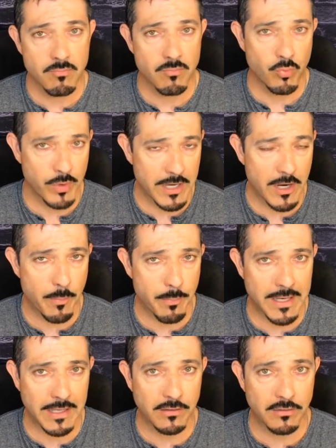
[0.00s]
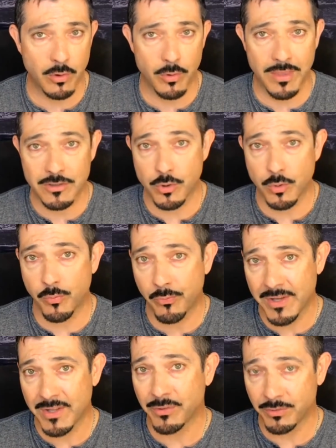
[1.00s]
reopening so that you
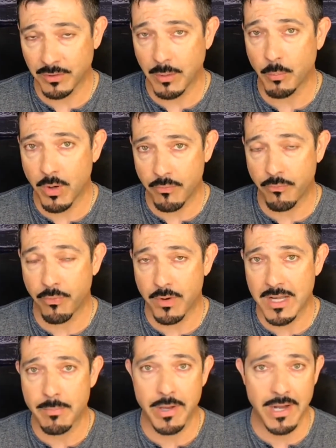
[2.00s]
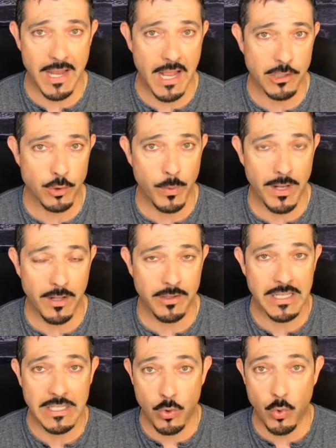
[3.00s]
feel somewhat free, but in
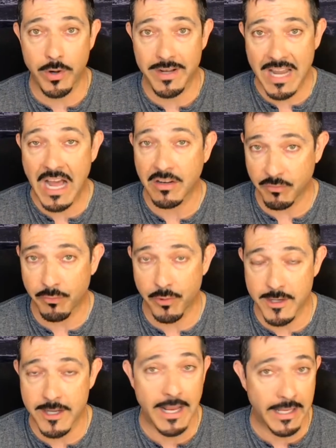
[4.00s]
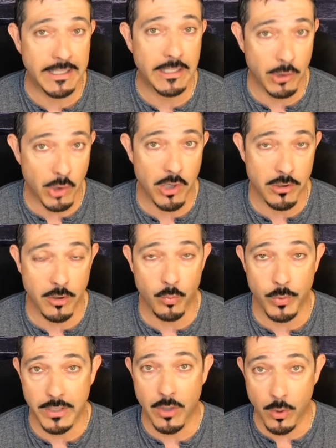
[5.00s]
actuality, you're not free any longer.
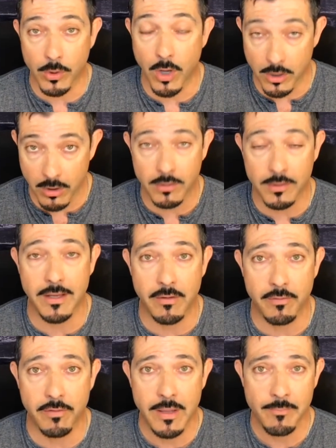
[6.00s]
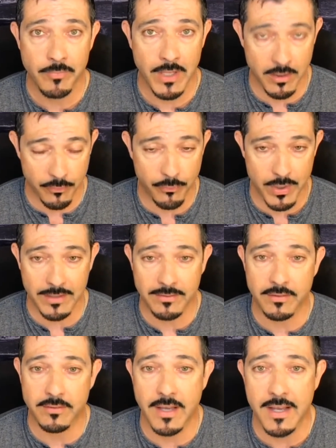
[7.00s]
We no longer live in a free
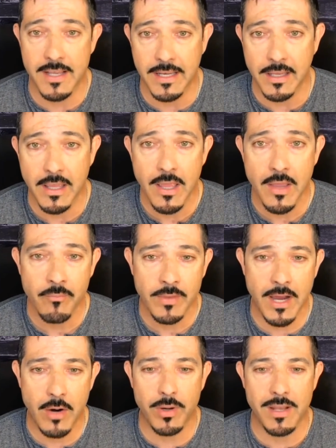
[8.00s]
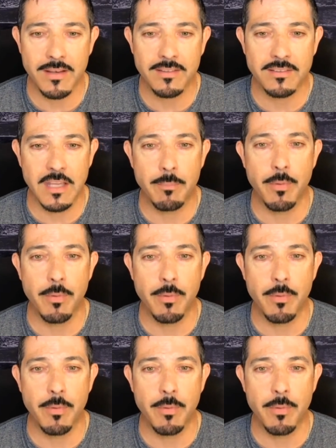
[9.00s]
society. Now we're going to skip